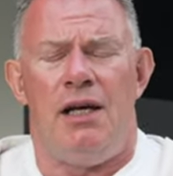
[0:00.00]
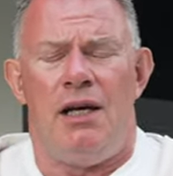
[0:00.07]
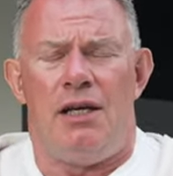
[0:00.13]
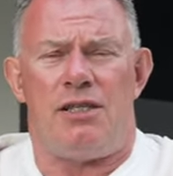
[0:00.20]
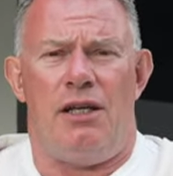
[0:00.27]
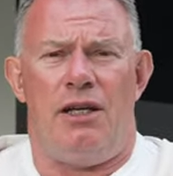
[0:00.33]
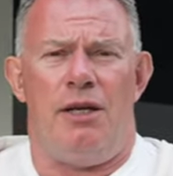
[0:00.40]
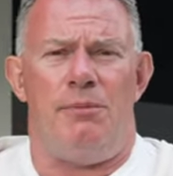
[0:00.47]

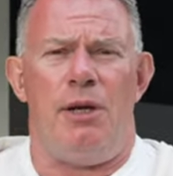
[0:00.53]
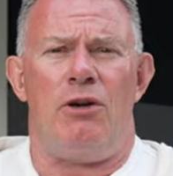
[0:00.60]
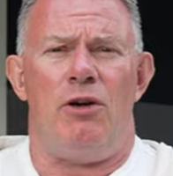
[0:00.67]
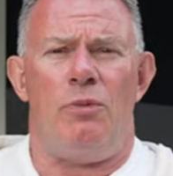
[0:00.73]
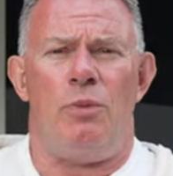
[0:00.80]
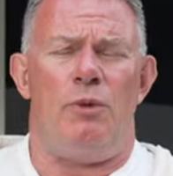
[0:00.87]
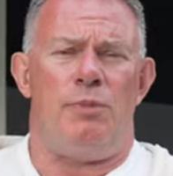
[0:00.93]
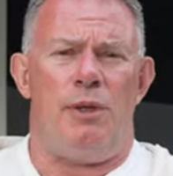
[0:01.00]
So the
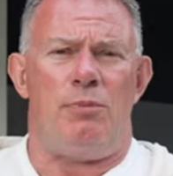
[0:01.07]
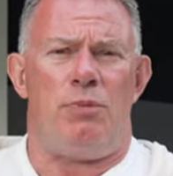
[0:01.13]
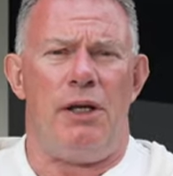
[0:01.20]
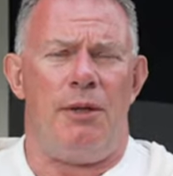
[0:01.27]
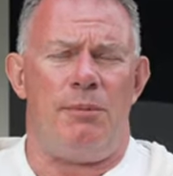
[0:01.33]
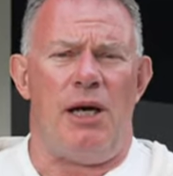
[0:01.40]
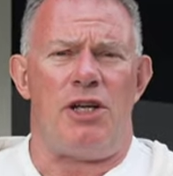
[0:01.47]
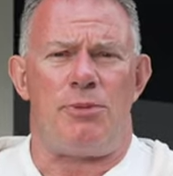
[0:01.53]
Emira would
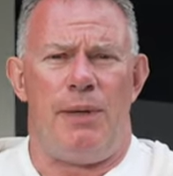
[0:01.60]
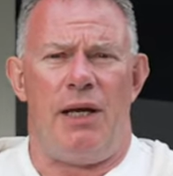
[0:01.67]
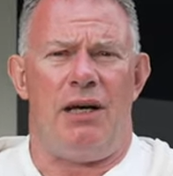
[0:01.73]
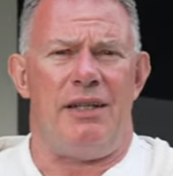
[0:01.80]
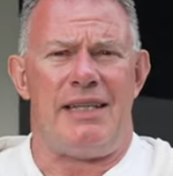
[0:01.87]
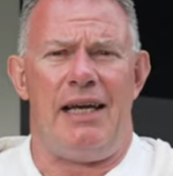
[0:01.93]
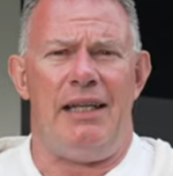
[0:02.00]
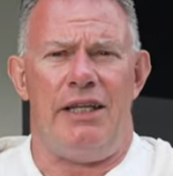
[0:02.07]
pretty much be
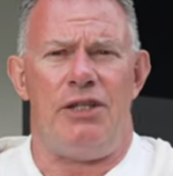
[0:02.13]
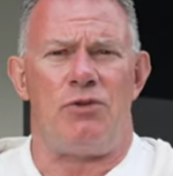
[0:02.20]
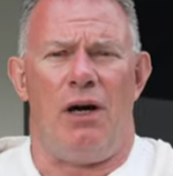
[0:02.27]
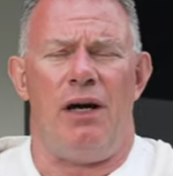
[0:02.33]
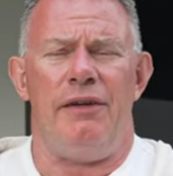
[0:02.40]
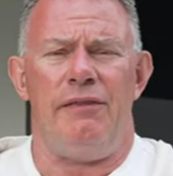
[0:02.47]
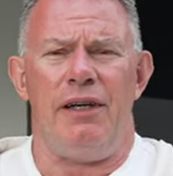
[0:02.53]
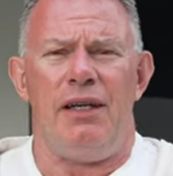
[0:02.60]
our daily
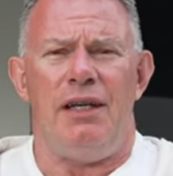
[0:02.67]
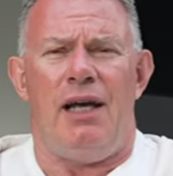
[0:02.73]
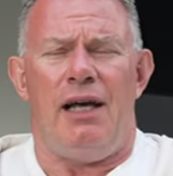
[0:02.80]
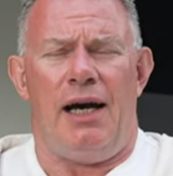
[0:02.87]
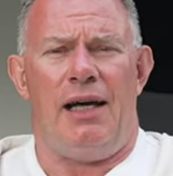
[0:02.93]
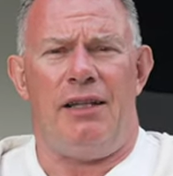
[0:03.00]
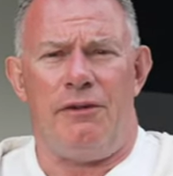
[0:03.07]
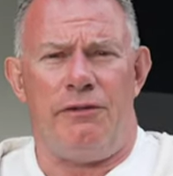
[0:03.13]
driver,
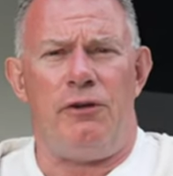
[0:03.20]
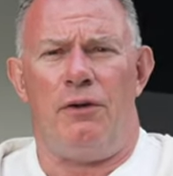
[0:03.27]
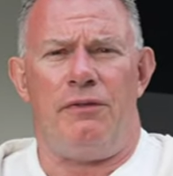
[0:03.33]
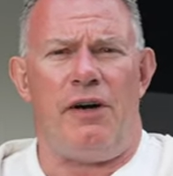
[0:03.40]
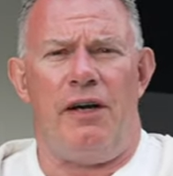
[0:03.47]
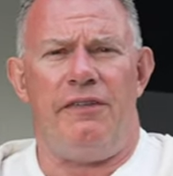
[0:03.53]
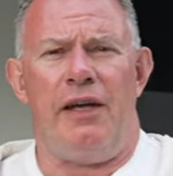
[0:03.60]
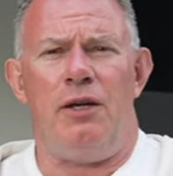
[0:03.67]
and the
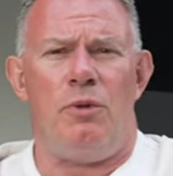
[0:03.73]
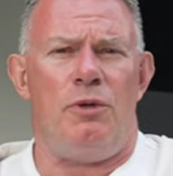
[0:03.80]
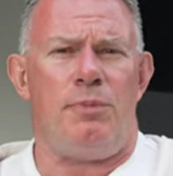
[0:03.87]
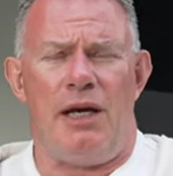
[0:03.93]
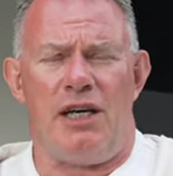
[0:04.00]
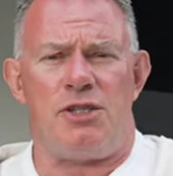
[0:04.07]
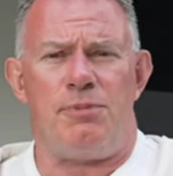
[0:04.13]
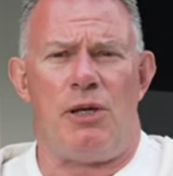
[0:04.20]
458 would
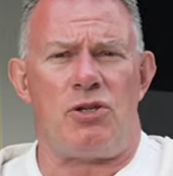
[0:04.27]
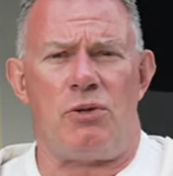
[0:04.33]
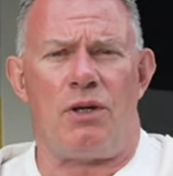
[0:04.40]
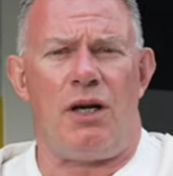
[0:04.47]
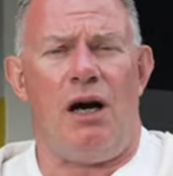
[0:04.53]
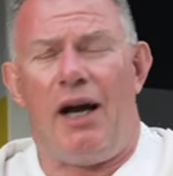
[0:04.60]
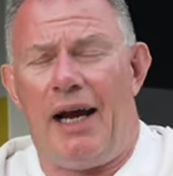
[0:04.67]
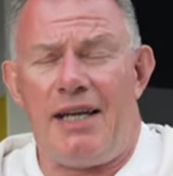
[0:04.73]
be our special
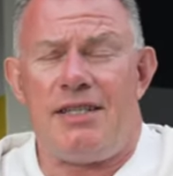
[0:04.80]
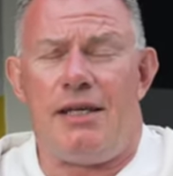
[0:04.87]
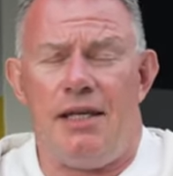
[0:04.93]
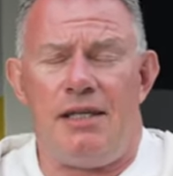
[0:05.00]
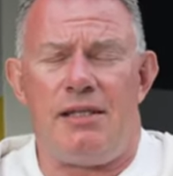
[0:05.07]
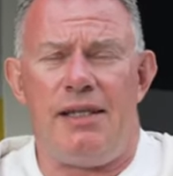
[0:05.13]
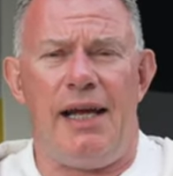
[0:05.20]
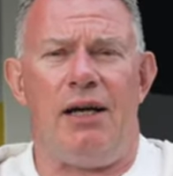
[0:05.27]
car as it
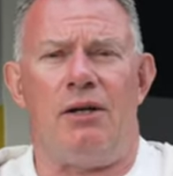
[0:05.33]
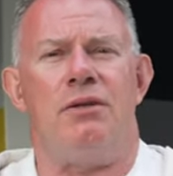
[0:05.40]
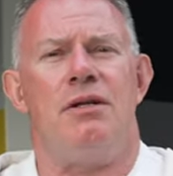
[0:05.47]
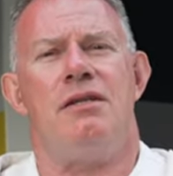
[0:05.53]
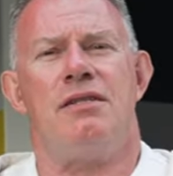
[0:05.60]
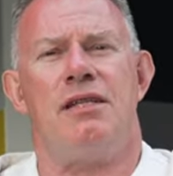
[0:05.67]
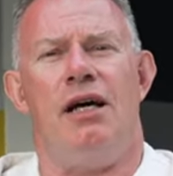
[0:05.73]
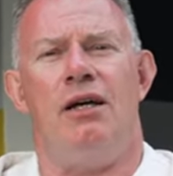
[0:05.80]
is now.
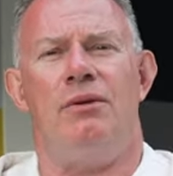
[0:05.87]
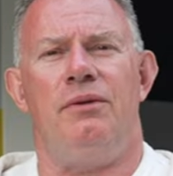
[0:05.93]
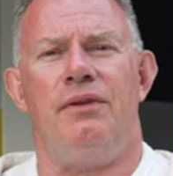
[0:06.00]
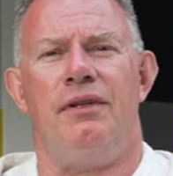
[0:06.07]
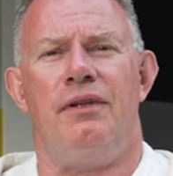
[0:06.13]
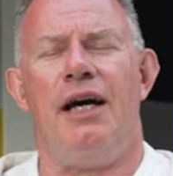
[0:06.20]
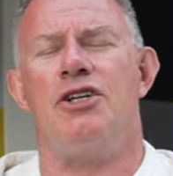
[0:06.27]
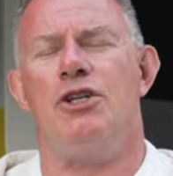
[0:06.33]
So
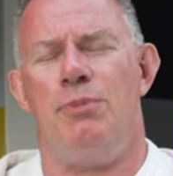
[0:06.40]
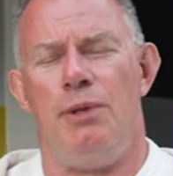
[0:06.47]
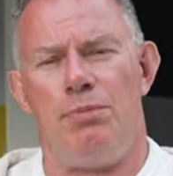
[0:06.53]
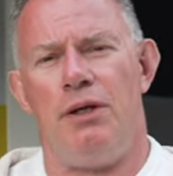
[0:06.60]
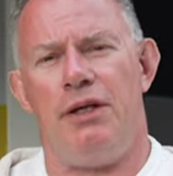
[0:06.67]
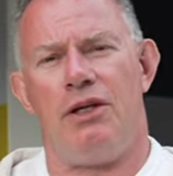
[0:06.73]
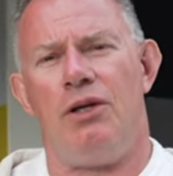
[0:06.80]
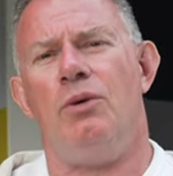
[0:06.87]
that should be
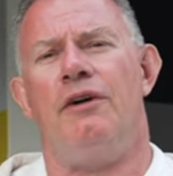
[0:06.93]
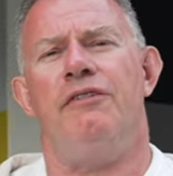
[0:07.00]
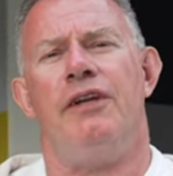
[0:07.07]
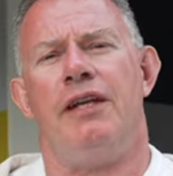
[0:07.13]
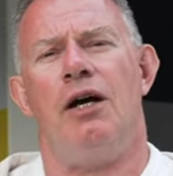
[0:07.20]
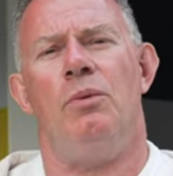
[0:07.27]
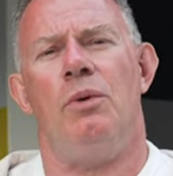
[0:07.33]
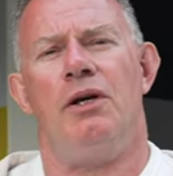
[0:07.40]
pretty cool. I
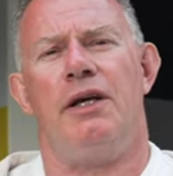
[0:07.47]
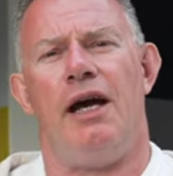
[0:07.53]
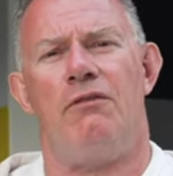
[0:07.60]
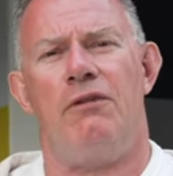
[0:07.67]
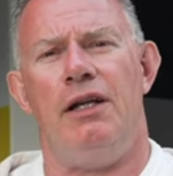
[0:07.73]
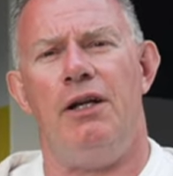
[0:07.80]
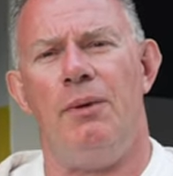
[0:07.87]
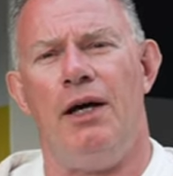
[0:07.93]
think that'll work out
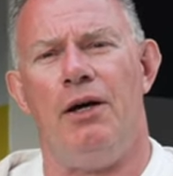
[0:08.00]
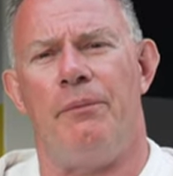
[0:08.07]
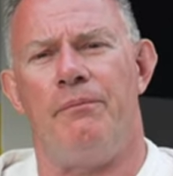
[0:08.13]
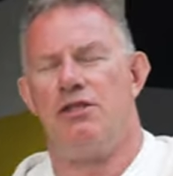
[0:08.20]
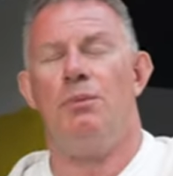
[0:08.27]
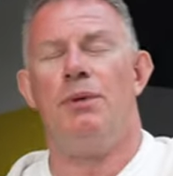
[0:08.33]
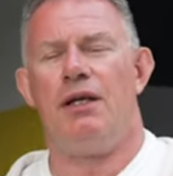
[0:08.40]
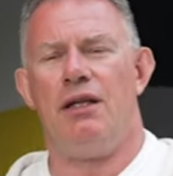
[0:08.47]
really well.
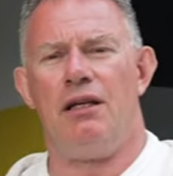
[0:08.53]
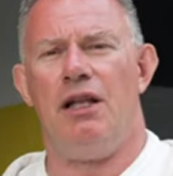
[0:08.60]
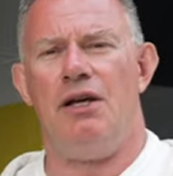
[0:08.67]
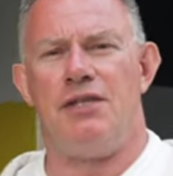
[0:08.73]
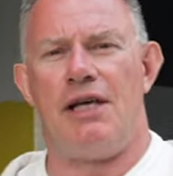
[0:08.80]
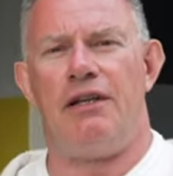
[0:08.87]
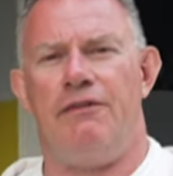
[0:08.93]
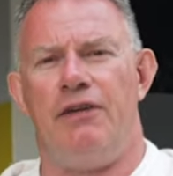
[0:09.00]
So we're gonna
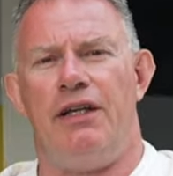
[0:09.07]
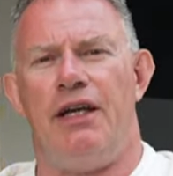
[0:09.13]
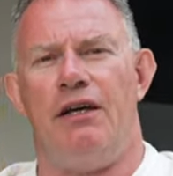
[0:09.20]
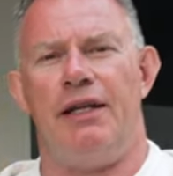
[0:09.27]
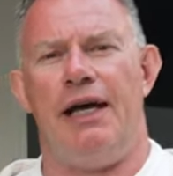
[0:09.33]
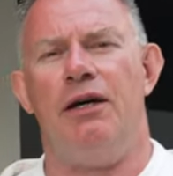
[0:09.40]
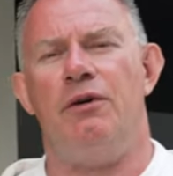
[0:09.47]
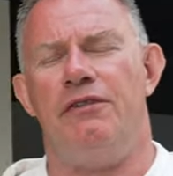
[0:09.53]
close out the video
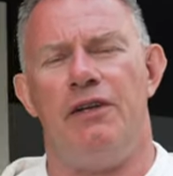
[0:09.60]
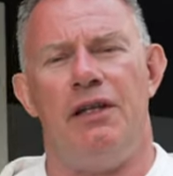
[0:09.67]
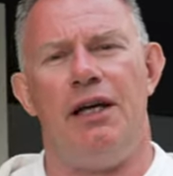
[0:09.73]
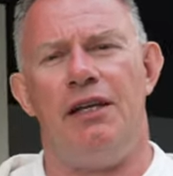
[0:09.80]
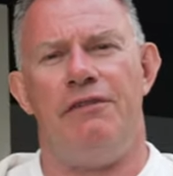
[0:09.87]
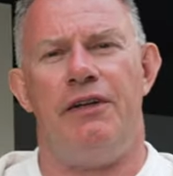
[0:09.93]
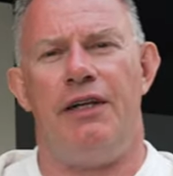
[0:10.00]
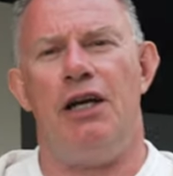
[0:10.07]
now. If you
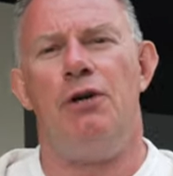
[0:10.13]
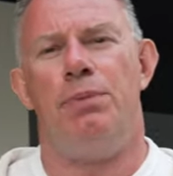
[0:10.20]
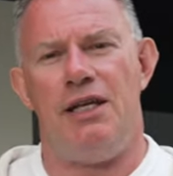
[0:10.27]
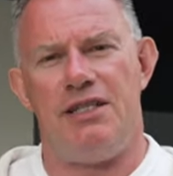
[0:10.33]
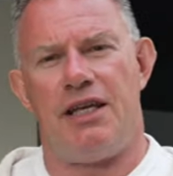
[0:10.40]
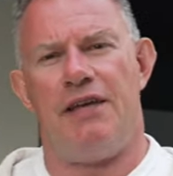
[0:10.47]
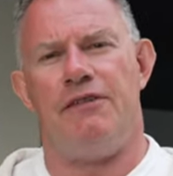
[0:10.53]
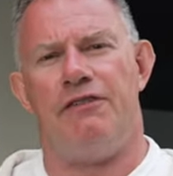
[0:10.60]
like the video,
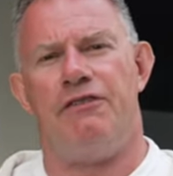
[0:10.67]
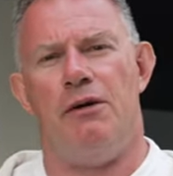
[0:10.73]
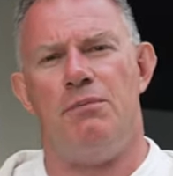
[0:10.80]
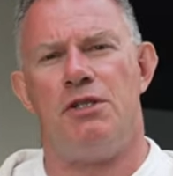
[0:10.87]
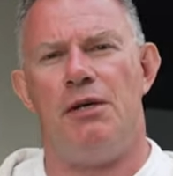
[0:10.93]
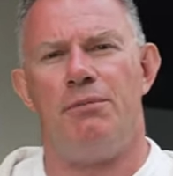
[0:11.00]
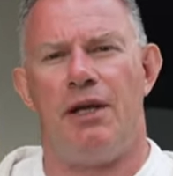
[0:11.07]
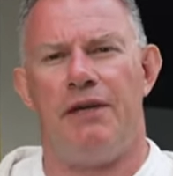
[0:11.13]
please give it a
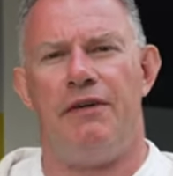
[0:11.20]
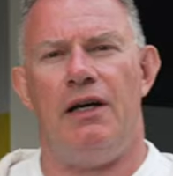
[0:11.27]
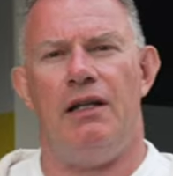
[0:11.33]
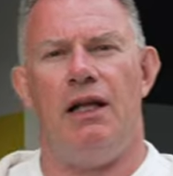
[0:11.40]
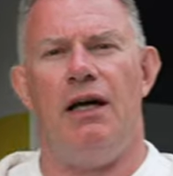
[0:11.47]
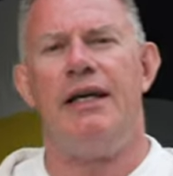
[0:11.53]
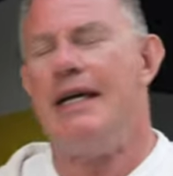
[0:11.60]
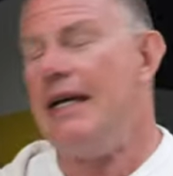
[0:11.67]
thumbs up, give it a
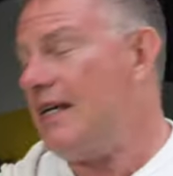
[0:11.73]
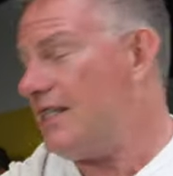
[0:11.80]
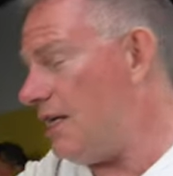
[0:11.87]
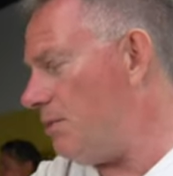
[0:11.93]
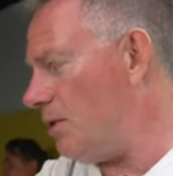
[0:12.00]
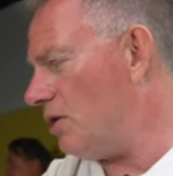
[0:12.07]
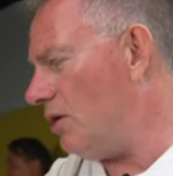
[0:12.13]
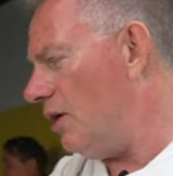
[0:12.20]
like.
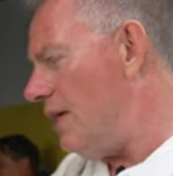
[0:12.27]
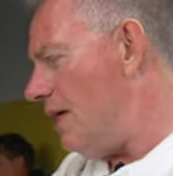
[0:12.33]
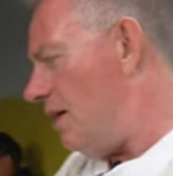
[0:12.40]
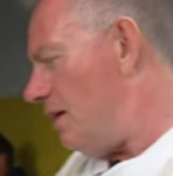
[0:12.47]
Say we've got